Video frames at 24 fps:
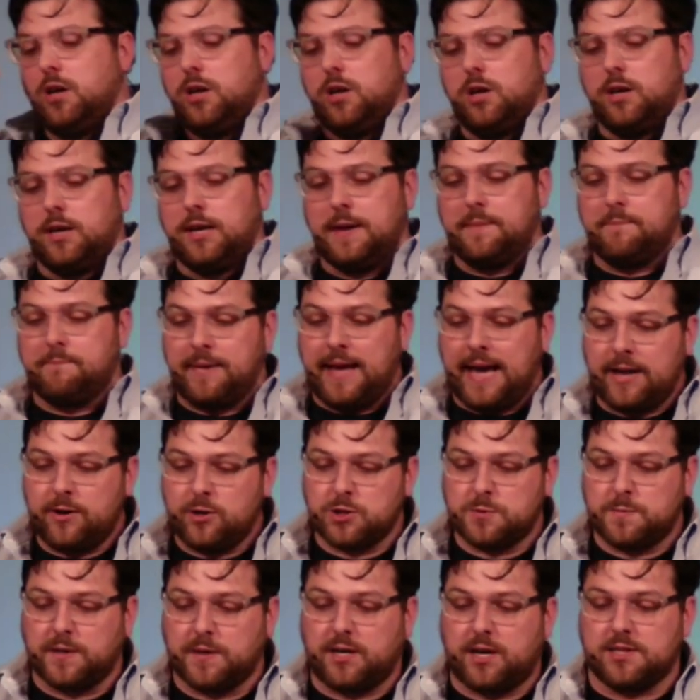It matters
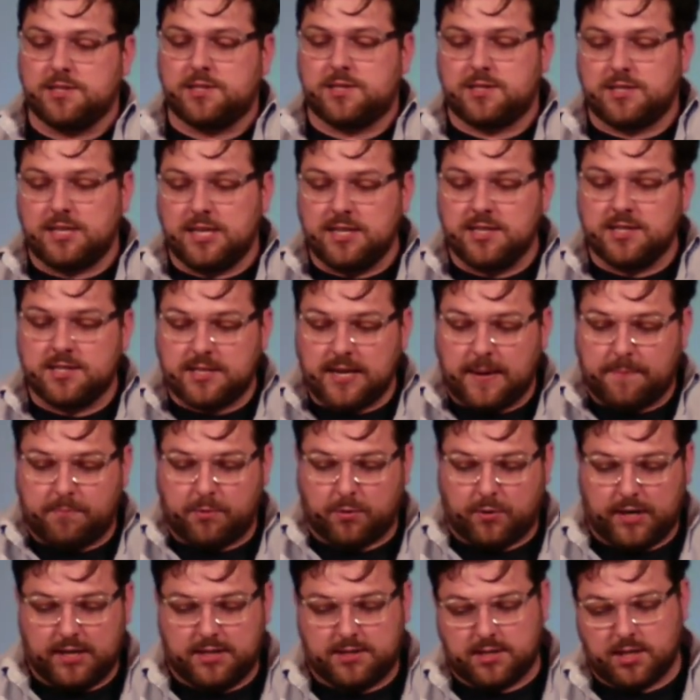because sin
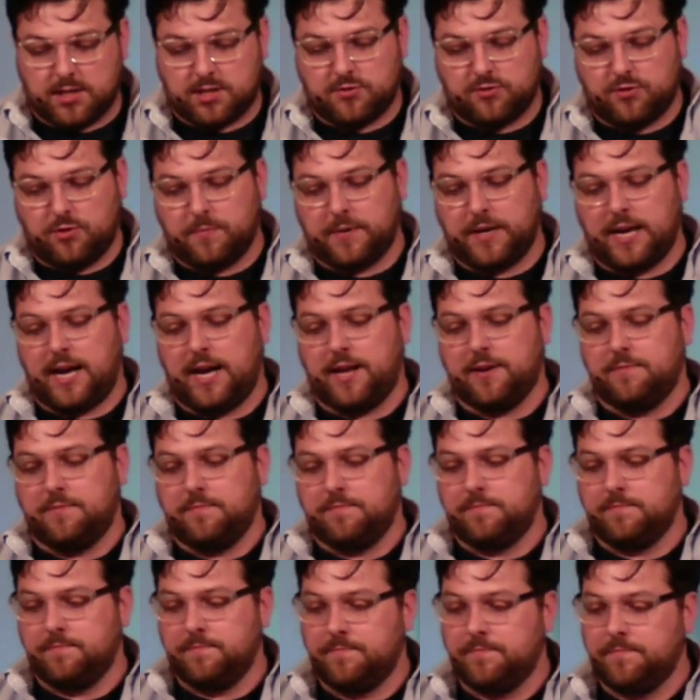separates us from God.
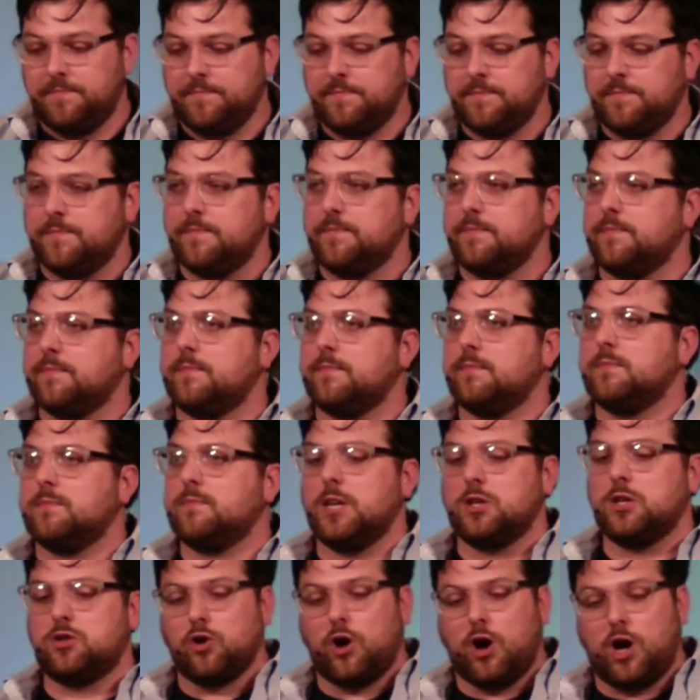
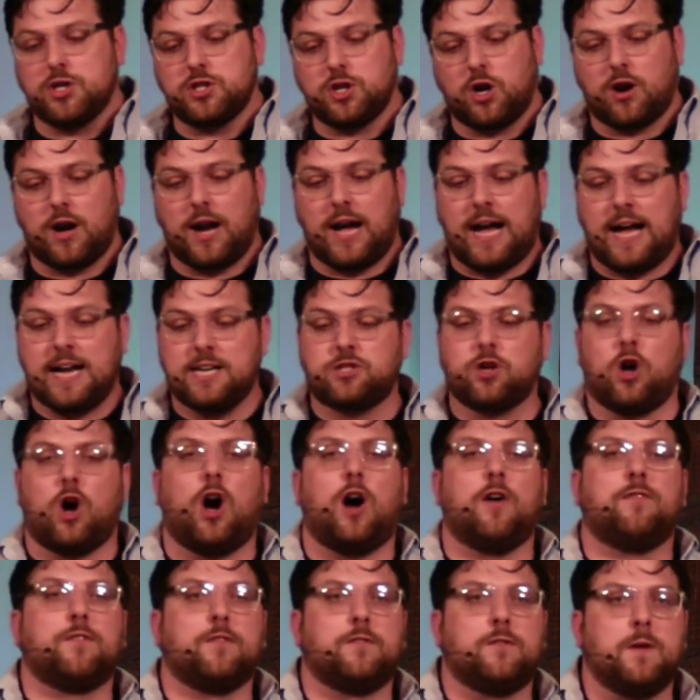It draws our eyes
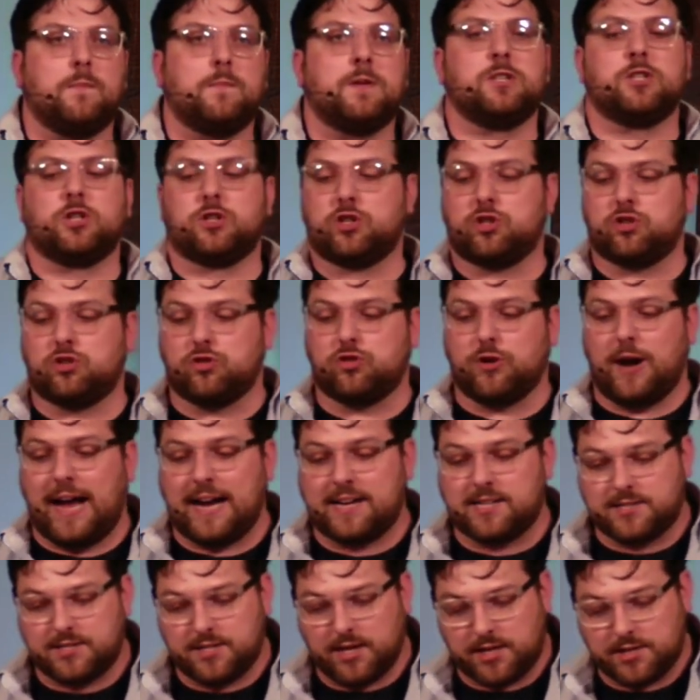off of Him and
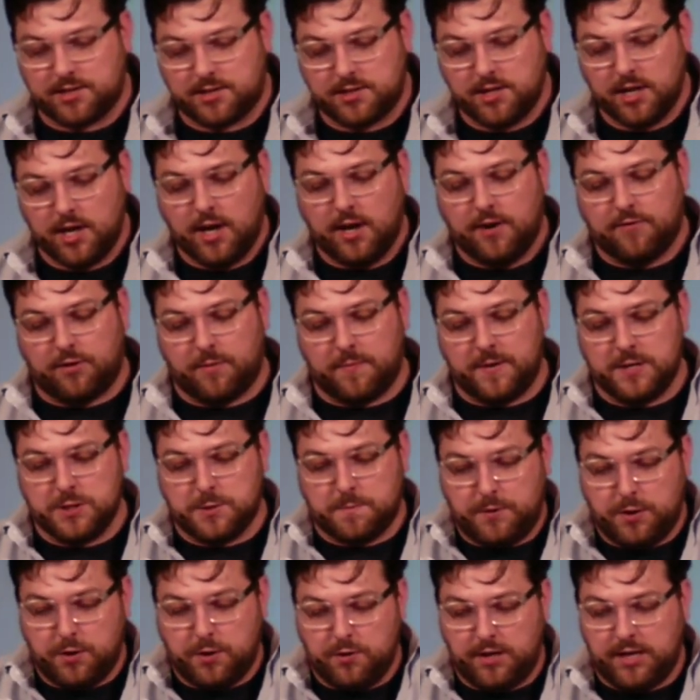distracts us from His
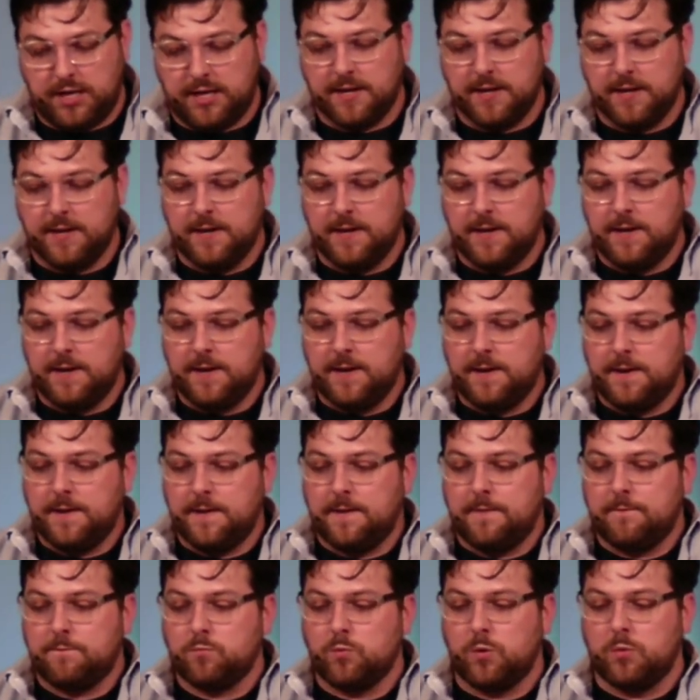beauty.
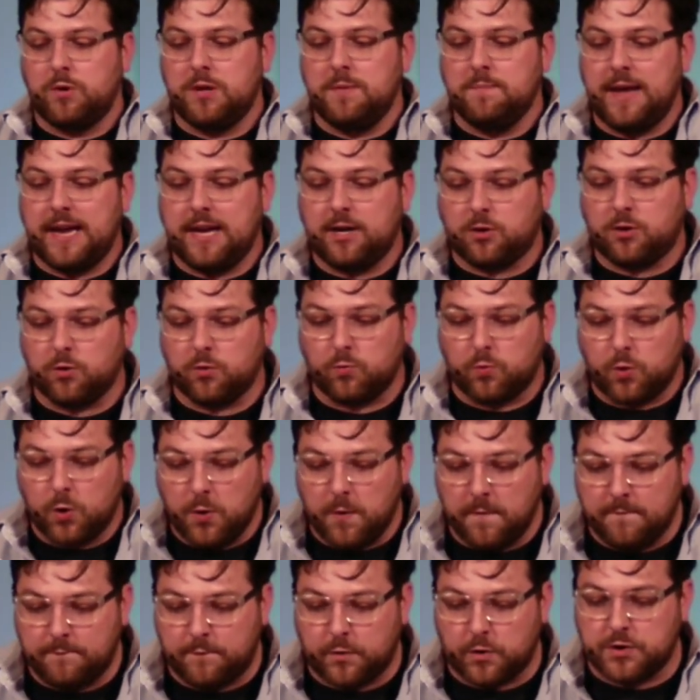When we make
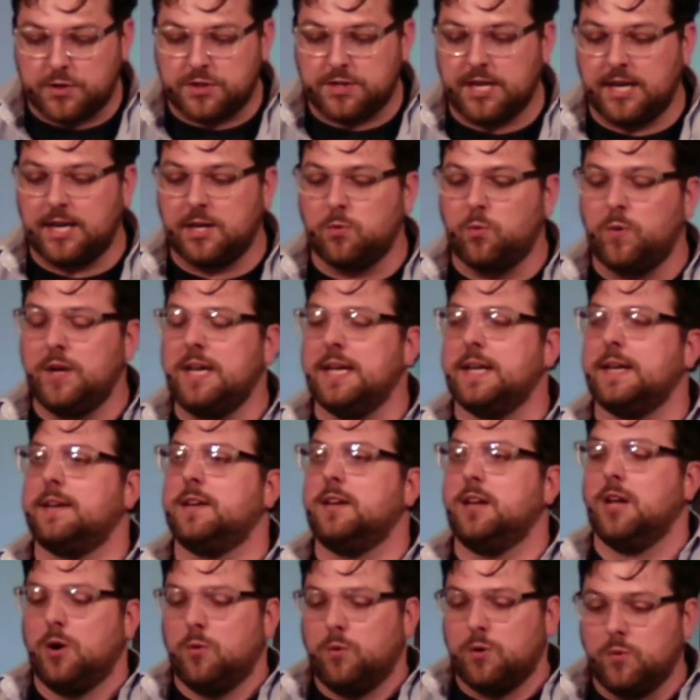room for sin, we in,
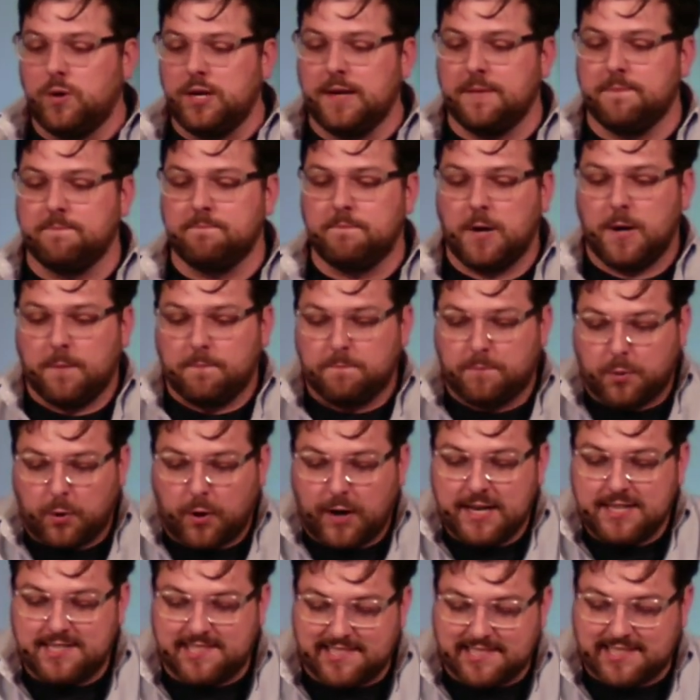when we
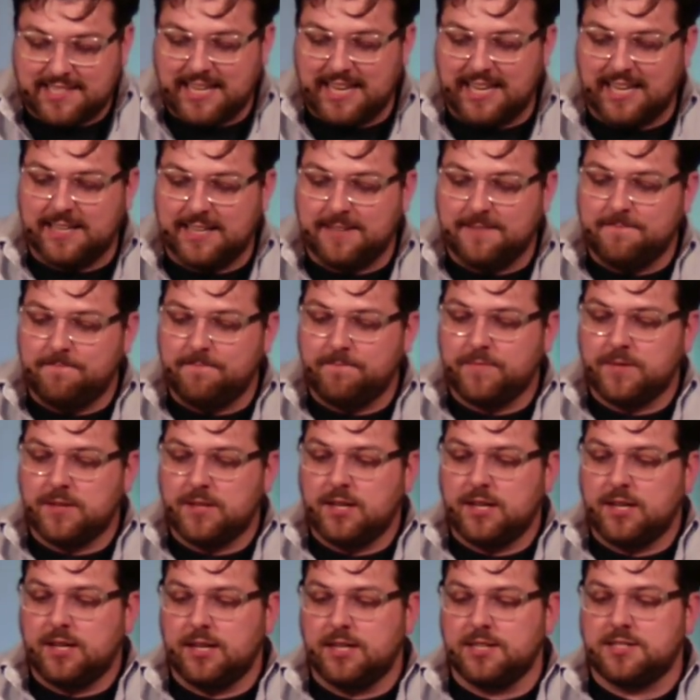embrace sin
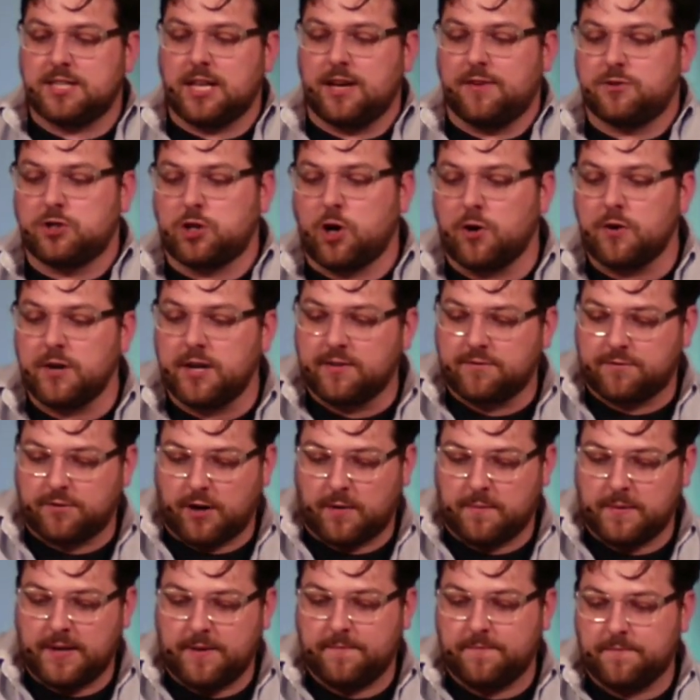instead of turning from
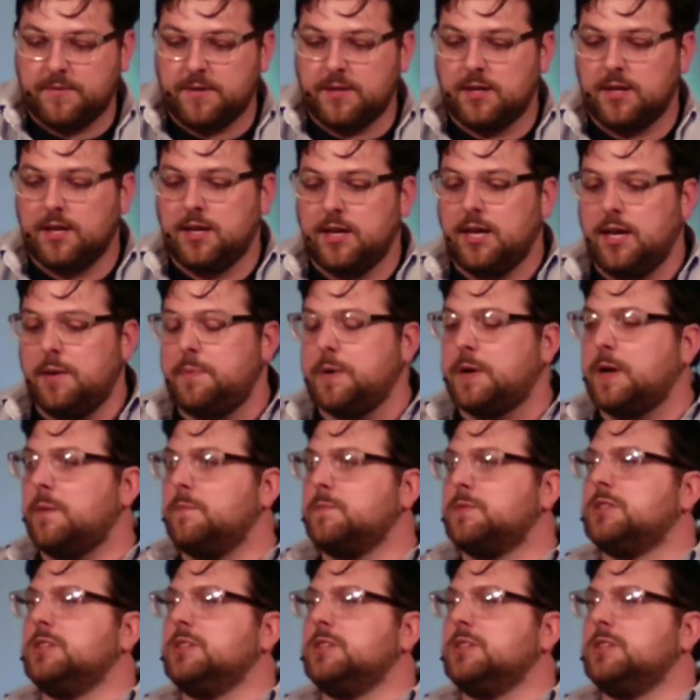it, it becomes